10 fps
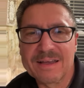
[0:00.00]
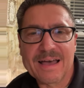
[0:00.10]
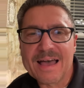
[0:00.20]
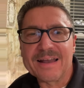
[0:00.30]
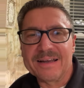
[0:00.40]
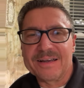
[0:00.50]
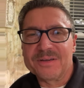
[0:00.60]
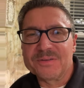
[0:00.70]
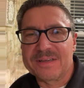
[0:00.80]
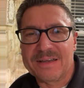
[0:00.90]

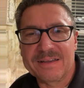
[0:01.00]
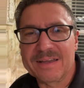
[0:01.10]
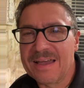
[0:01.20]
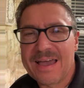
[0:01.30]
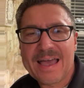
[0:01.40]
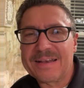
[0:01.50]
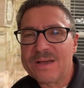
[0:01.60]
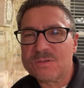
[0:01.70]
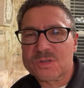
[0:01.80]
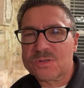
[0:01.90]
Hallelujah. And
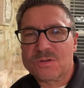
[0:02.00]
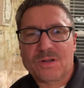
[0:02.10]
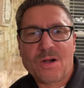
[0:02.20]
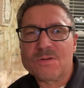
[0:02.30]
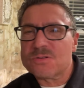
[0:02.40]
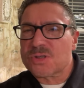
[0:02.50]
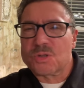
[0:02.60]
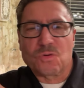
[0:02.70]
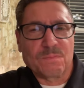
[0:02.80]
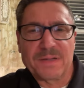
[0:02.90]
those who curse you
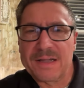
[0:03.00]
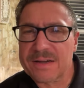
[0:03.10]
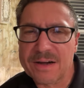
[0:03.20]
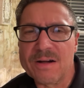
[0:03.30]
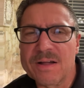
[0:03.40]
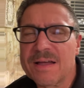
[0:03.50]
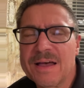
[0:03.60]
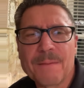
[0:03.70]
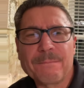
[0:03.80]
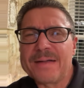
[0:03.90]
will be cursed.
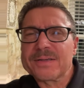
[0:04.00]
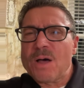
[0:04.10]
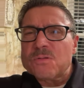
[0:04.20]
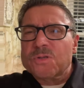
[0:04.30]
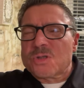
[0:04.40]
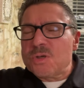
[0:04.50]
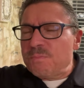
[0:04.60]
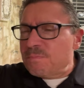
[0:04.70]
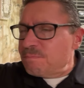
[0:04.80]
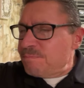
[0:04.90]
My, don't
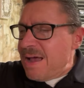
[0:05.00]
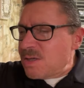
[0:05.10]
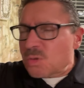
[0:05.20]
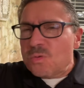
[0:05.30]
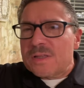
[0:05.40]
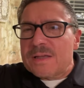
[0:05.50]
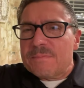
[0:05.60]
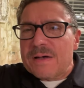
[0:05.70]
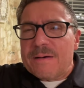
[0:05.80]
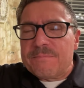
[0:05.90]
you mess with a,
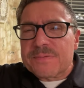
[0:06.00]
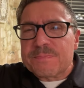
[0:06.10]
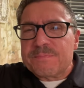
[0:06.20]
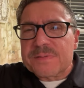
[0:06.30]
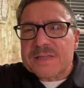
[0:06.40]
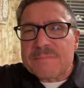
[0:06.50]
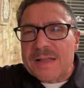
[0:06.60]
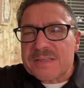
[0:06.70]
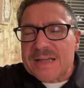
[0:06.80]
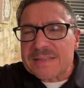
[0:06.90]
a
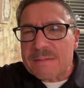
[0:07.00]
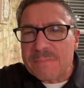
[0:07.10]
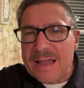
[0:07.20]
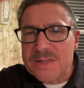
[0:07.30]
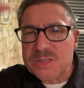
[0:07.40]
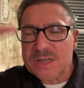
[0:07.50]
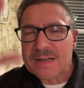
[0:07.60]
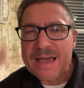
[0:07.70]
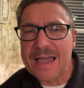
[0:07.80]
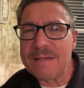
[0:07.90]
somebody's got the blessing
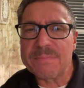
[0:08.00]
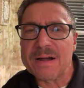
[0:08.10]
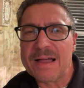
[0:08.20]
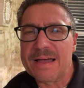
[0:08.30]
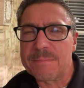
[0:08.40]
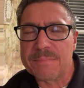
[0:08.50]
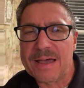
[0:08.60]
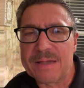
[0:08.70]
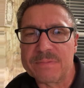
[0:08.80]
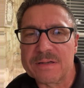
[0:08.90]
of Abraham,
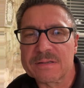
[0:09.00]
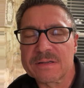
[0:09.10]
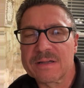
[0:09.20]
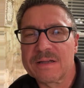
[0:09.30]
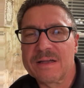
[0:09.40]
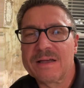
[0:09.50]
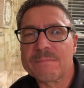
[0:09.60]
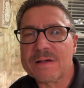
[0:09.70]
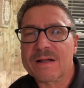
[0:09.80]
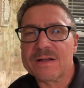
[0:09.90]
baby.
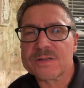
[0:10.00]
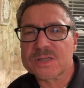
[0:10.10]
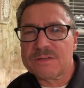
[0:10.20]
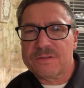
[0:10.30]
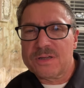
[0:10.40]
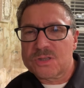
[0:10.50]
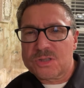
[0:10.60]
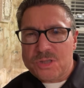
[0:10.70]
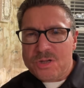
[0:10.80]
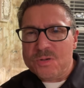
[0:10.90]
Because if you
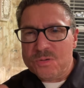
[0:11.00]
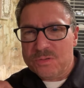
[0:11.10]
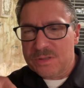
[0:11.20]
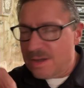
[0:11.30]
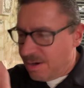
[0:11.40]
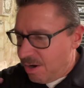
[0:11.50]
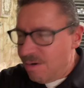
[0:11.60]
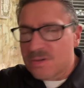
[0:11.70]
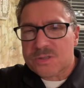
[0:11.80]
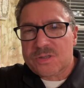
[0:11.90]
do, the
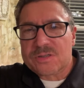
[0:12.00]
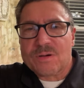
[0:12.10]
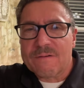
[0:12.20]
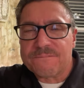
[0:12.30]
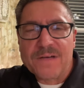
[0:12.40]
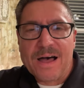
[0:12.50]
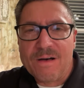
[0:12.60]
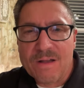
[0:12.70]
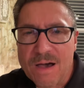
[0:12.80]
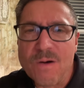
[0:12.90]
curse is going to
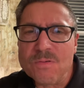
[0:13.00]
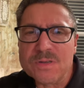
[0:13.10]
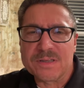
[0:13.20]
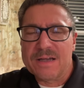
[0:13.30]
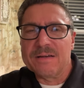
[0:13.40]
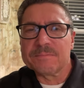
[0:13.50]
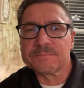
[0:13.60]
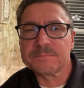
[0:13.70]
fall on you